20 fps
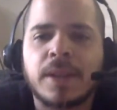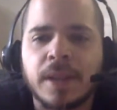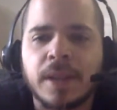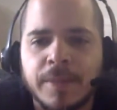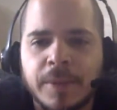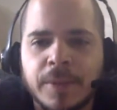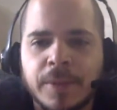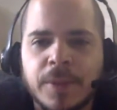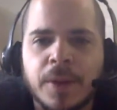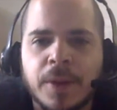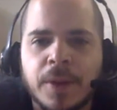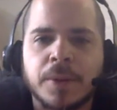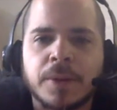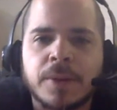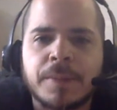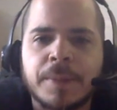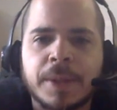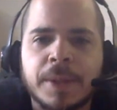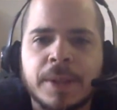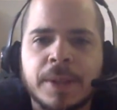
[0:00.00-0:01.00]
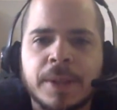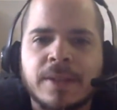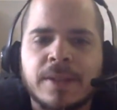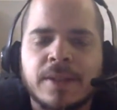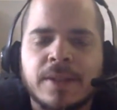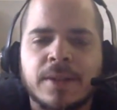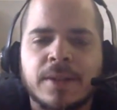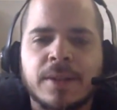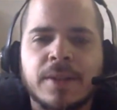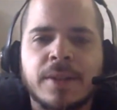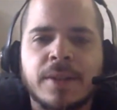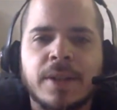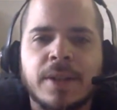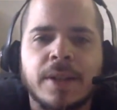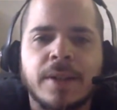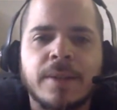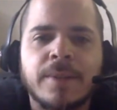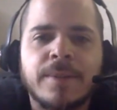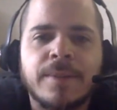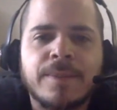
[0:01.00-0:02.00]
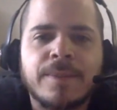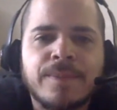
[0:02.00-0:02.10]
Game of Thrones because that starts tonight.